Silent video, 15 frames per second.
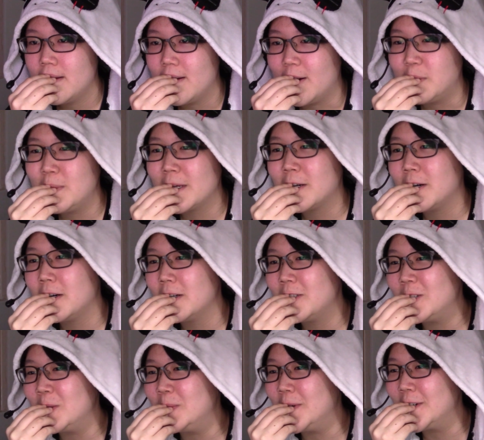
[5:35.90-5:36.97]
Oh my god,
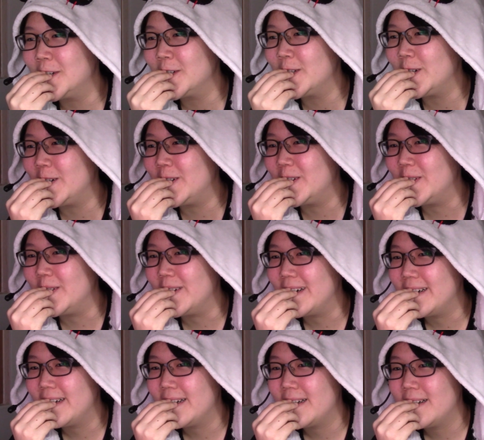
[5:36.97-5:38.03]
so monotone.
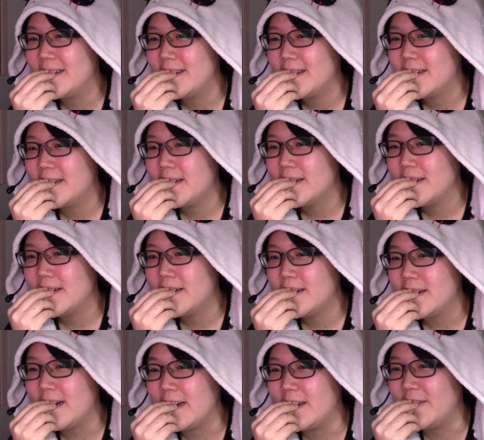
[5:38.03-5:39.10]

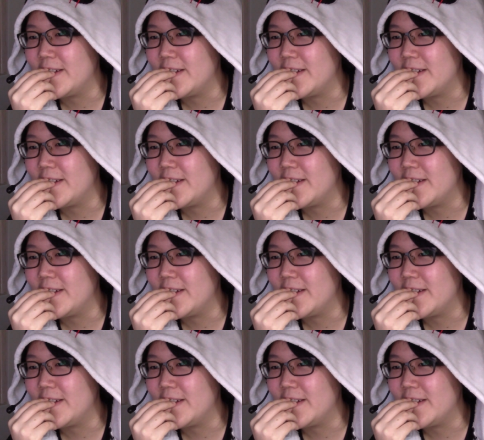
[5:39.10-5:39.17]
I love